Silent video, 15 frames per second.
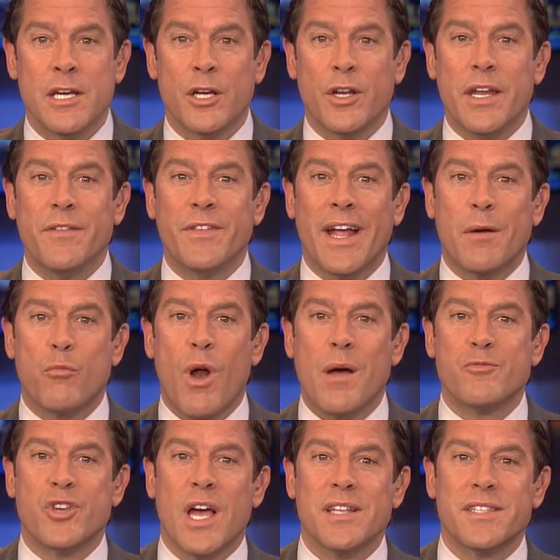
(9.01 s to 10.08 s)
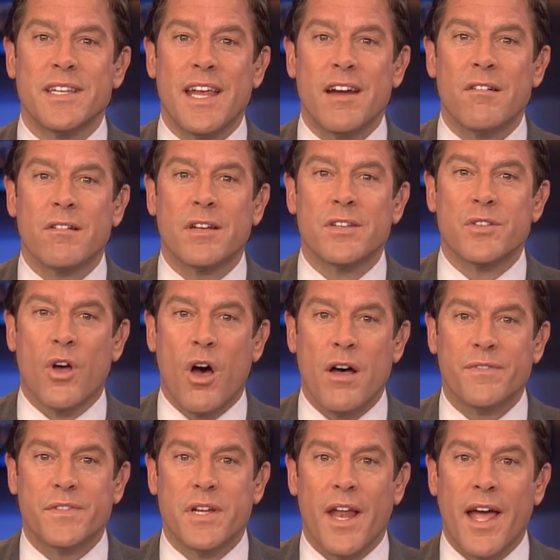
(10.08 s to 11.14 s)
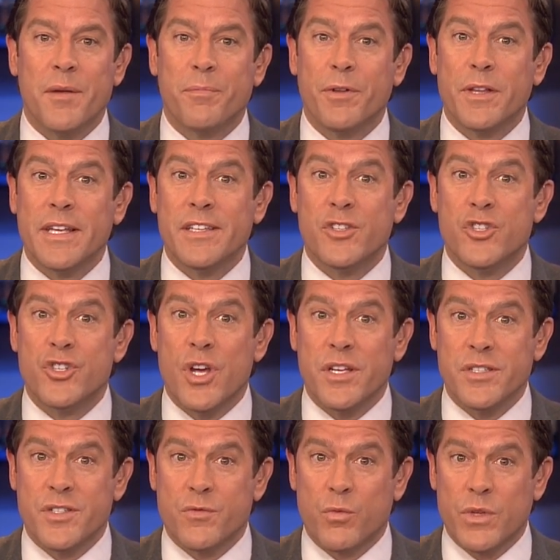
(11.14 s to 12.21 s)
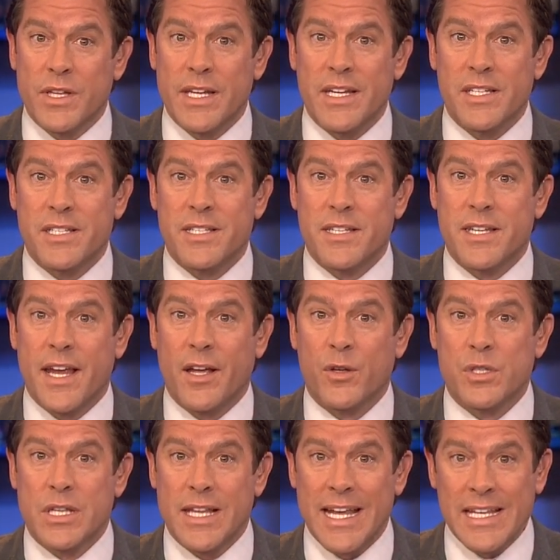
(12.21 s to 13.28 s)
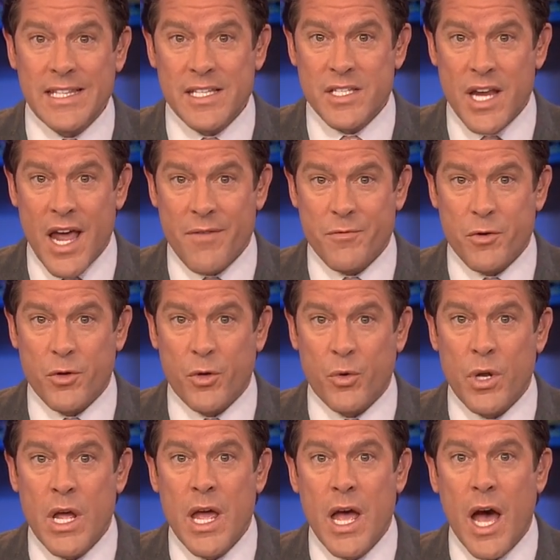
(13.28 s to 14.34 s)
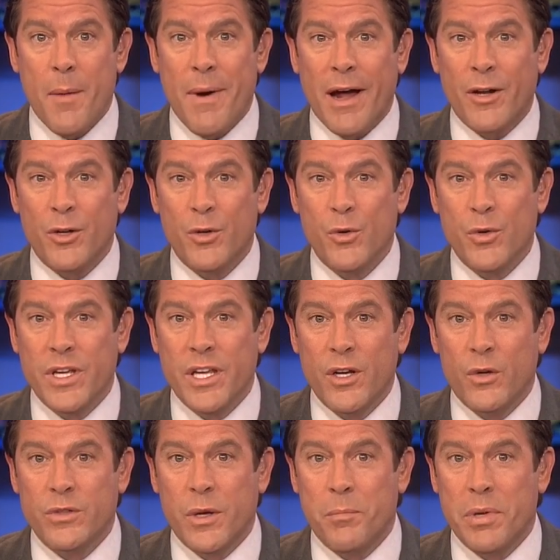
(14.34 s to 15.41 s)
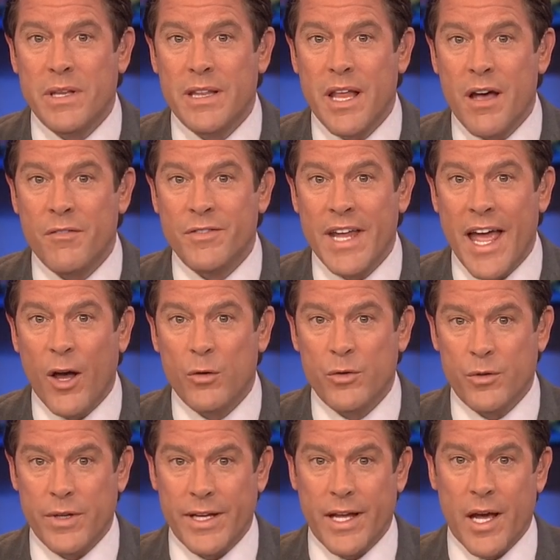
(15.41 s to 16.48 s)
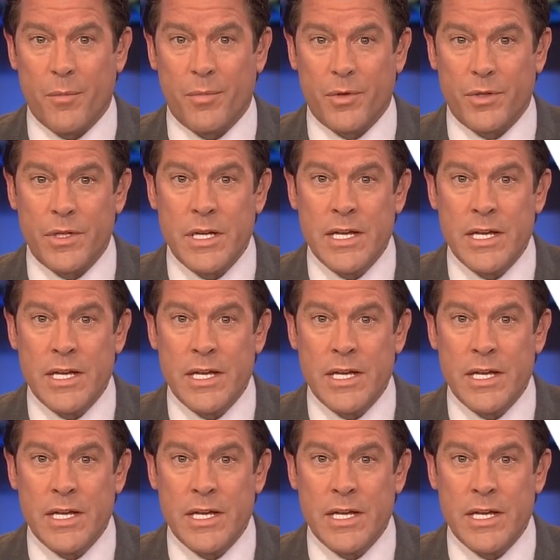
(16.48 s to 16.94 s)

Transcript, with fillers: Good evening. I'm Rob Johnson. Erica's off tonight. Police just released details late this afternoon about who killed a beloved elderly couple.